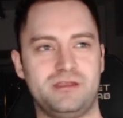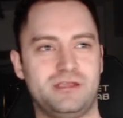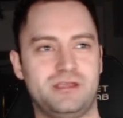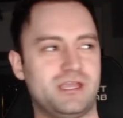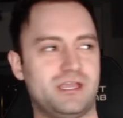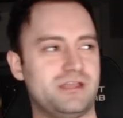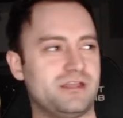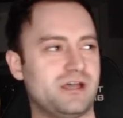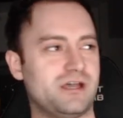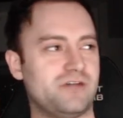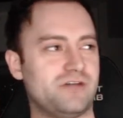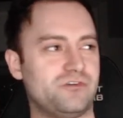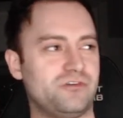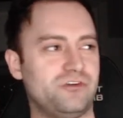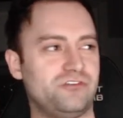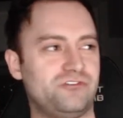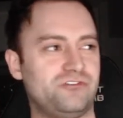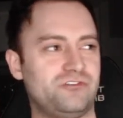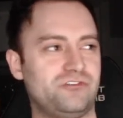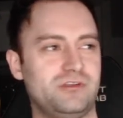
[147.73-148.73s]
and
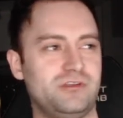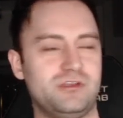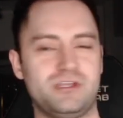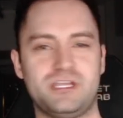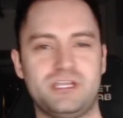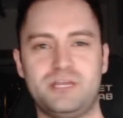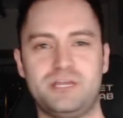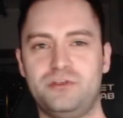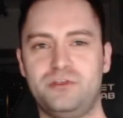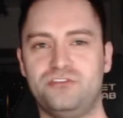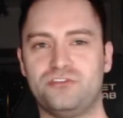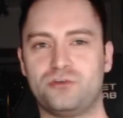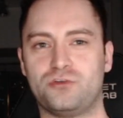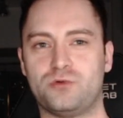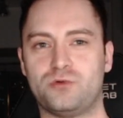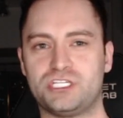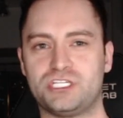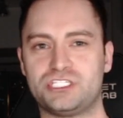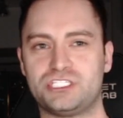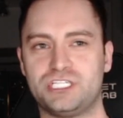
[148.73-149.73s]
first he reads the
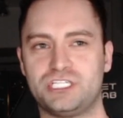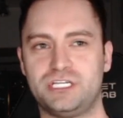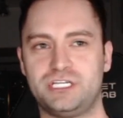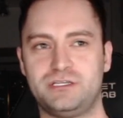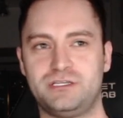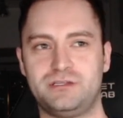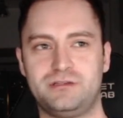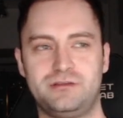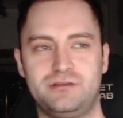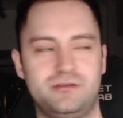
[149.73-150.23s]
question,